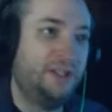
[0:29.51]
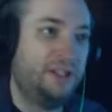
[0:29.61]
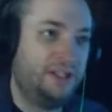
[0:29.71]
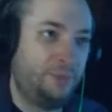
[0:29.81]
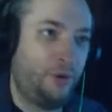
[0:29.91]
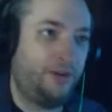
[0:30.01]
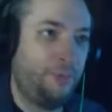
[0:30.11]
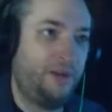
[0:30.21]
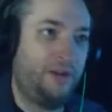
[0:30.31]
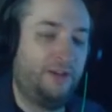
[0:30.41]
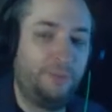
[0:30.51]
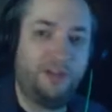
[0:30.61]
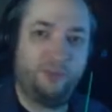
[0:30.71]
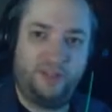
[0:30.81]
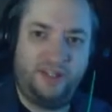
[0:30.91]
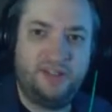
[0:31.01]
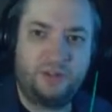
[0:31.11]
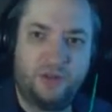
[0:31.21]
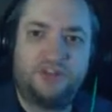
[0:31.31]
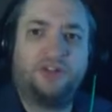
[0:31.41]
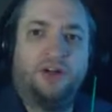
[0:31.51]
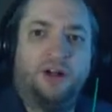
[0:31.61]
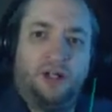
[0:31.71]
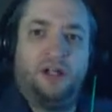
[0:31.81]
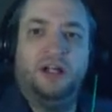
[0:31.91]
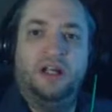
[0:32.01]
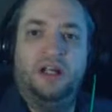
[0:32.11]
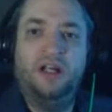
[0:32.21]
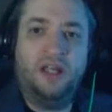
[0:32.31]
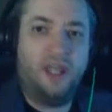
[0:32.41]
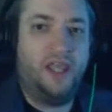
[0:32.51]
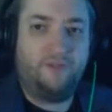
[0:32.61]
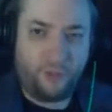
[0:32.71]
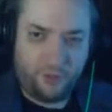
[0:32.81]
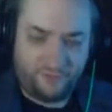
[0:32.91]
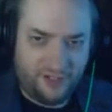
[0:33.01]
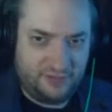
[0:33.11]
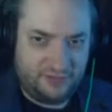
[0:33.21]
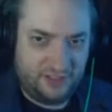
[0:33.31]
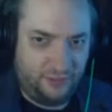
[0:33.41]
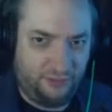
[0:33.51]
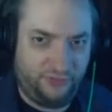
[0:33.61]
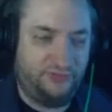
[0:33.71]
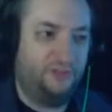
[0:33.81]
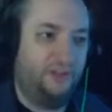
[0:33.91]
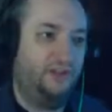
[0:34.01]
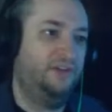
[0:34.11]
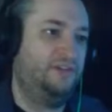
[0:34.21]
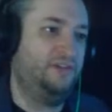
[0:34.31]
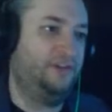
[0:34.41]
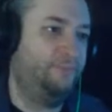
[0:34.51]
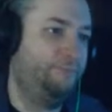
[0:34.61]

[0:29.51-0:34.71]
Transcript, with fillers: get some more experience, because we need to grow stronger if we're going to fight Zenos. So,